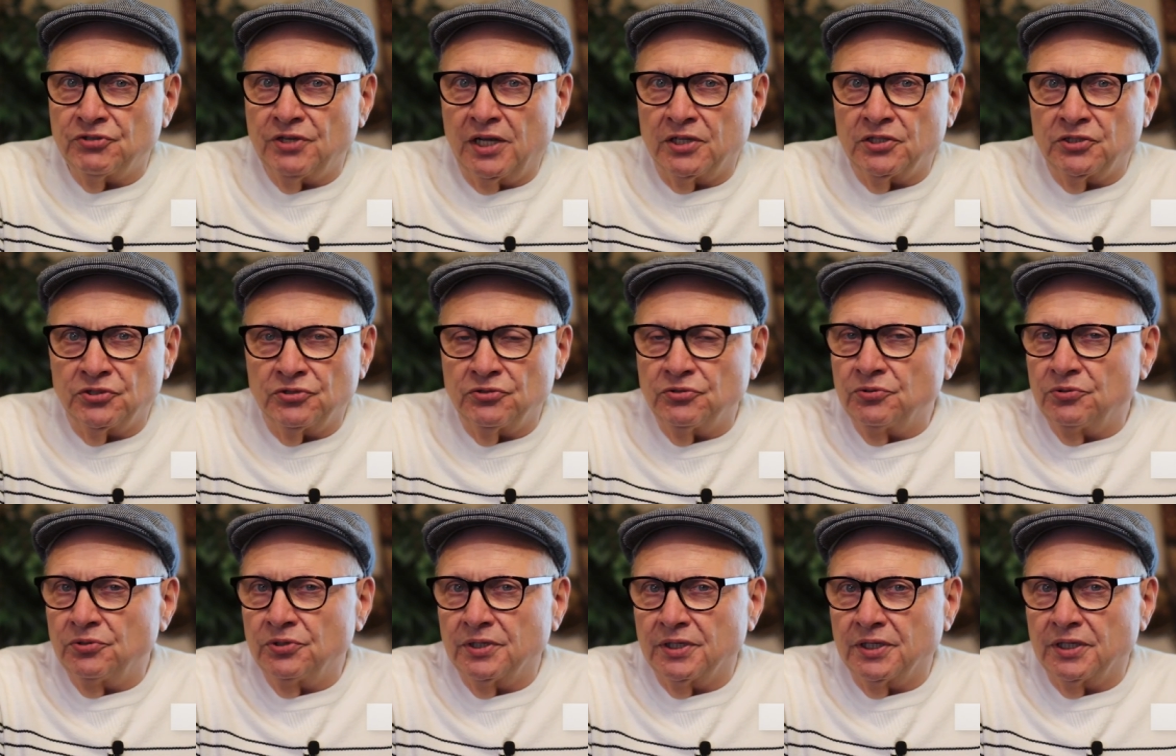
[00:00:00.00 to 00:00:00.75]
I
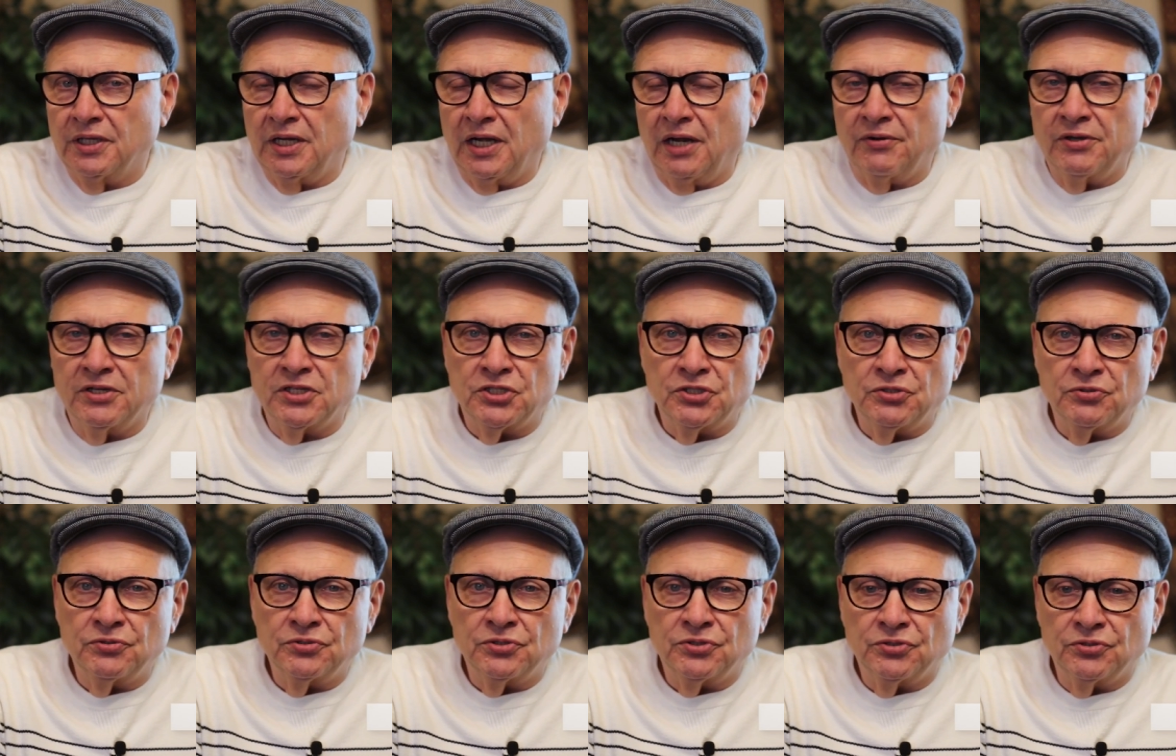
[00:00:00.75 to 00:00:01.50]
do encourage
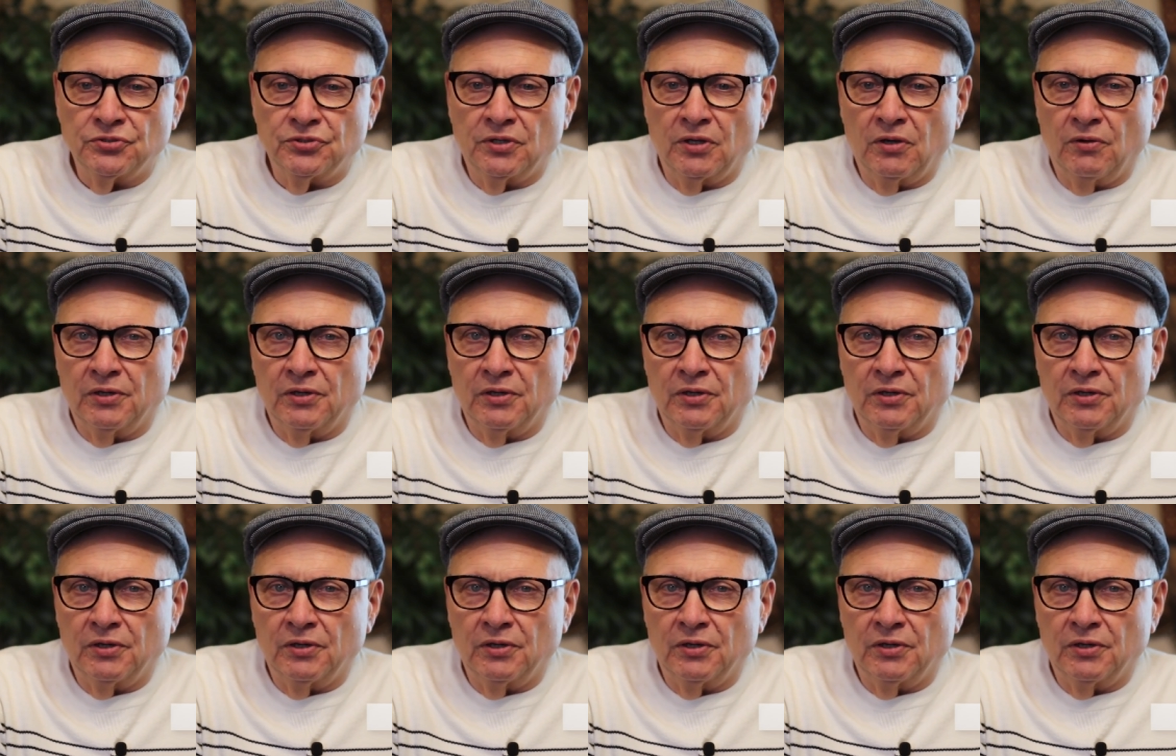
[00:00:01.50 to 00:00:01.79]
you to go